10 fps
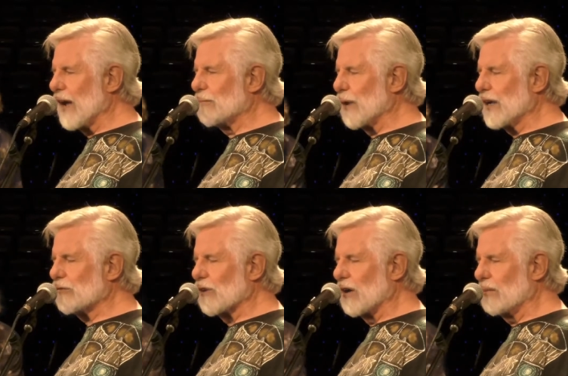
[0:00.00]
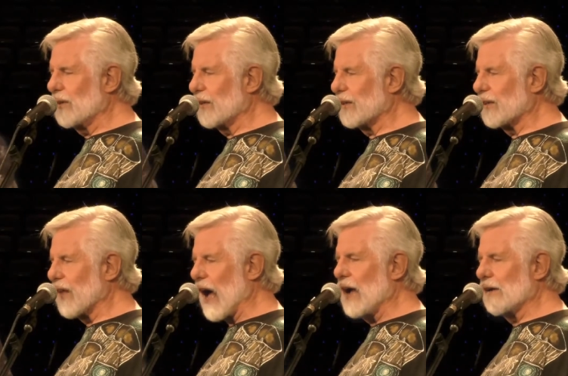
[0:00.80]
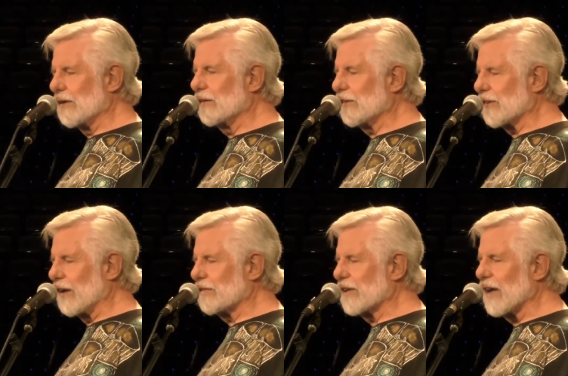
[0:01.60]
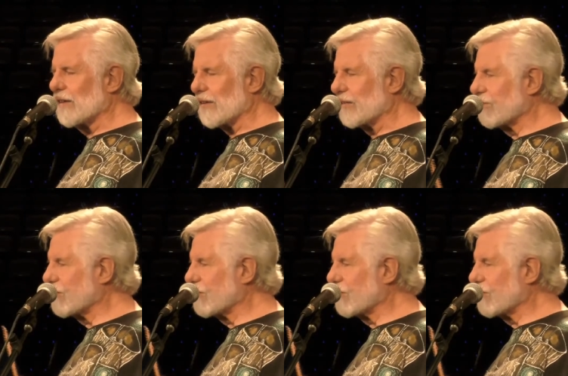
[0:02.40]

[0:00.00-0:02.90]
and brake drum, the iron, sound together.